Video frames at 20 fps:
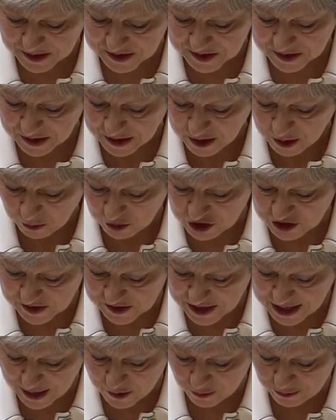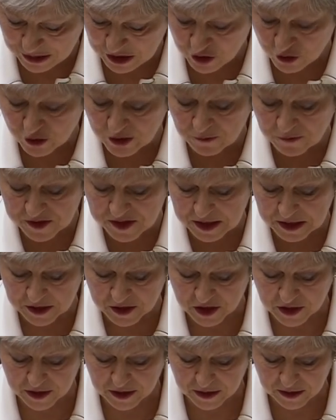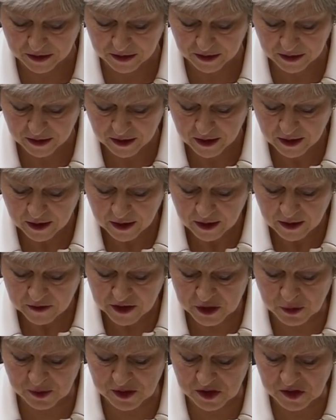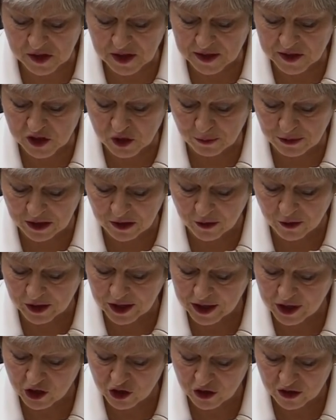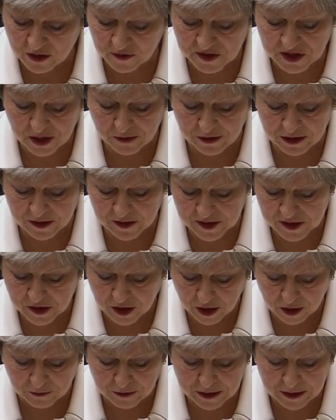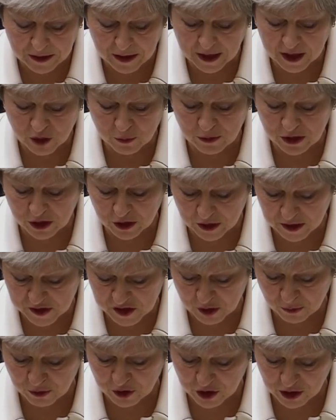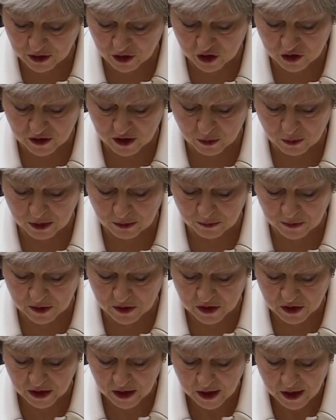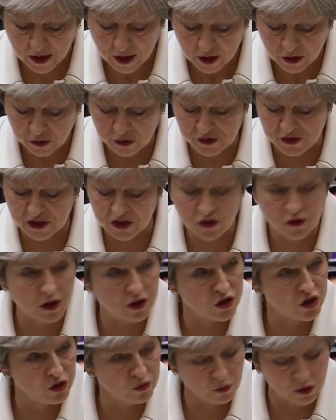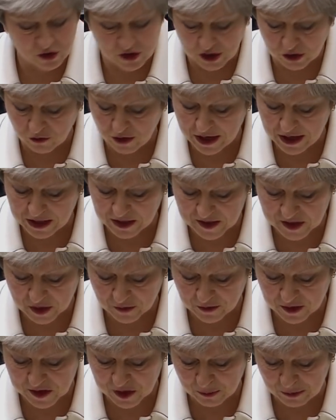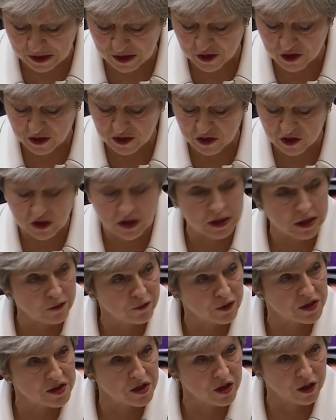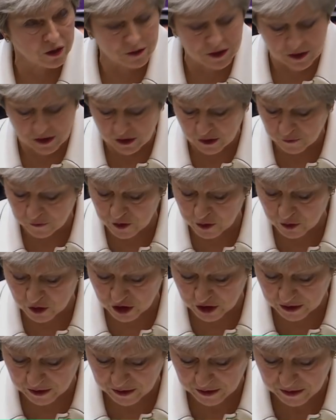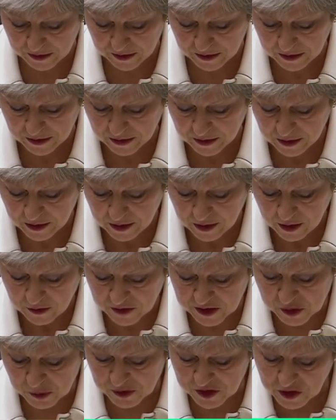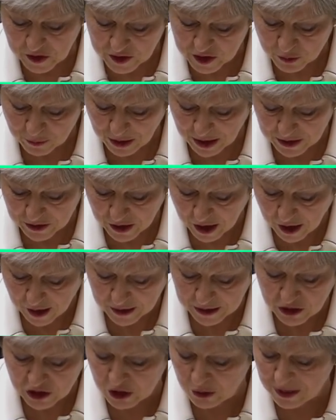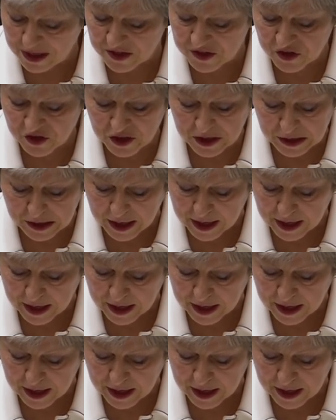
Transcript: base, which is now a military facility. This was assessed to be a location of Syrian sarin and precursor production equipment, whose destruction would degrade Syria's ability to deliver sarin in the future. This was hit by nine US